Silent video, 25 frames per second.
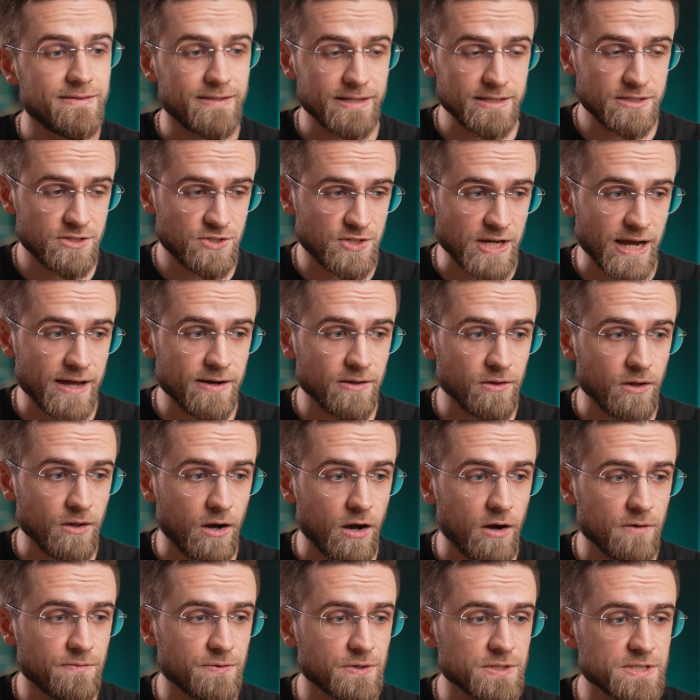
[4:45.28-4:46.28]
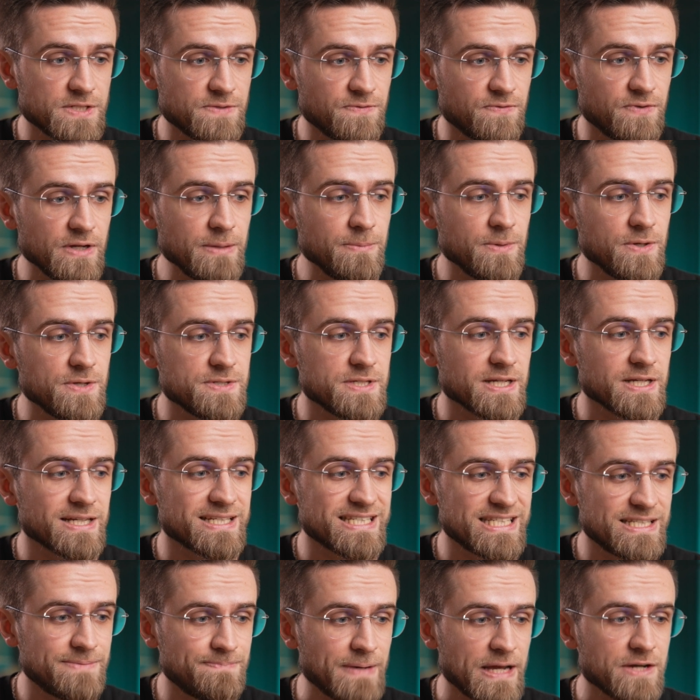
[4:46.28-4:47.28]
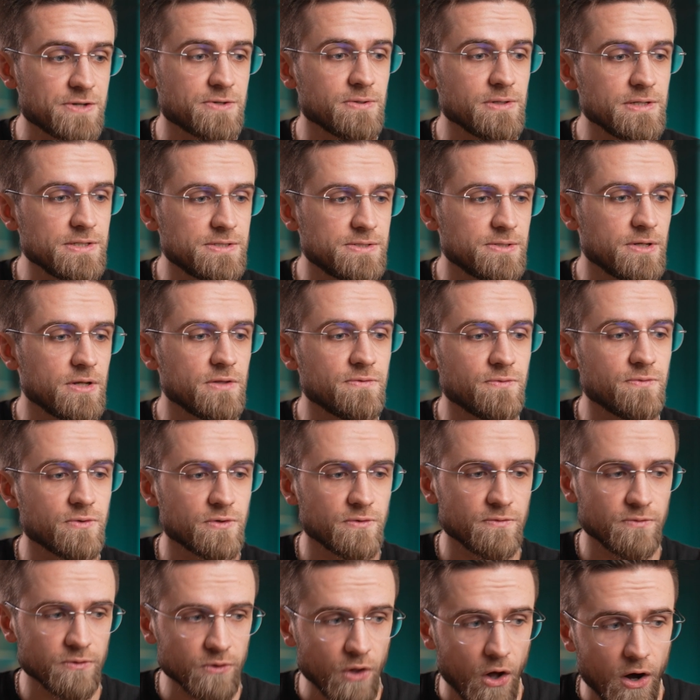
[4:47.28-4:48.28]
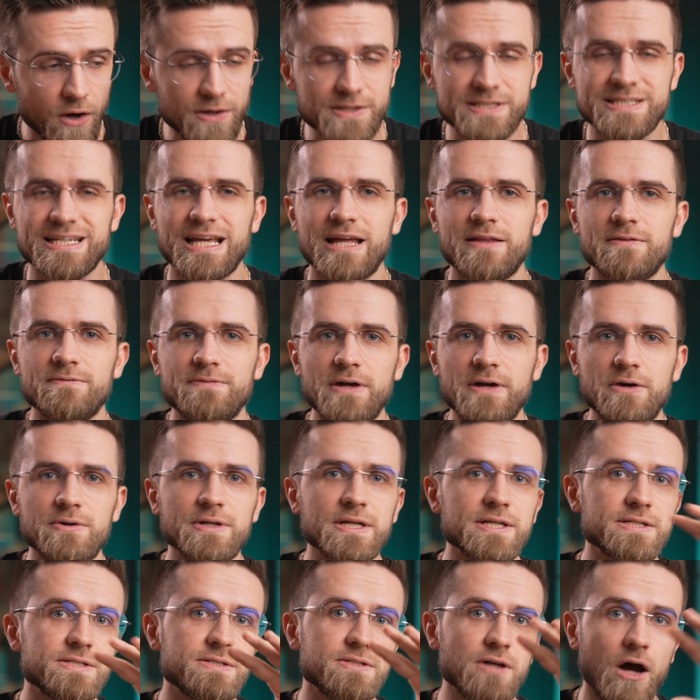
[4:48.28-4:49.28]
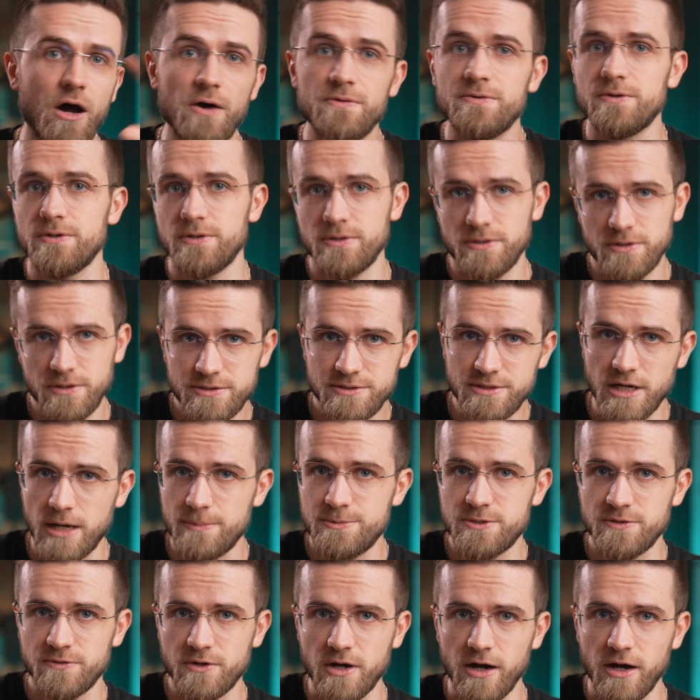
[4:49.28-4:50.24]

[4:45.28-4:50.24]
This channel offers free music specially suited for vlogs and various other types of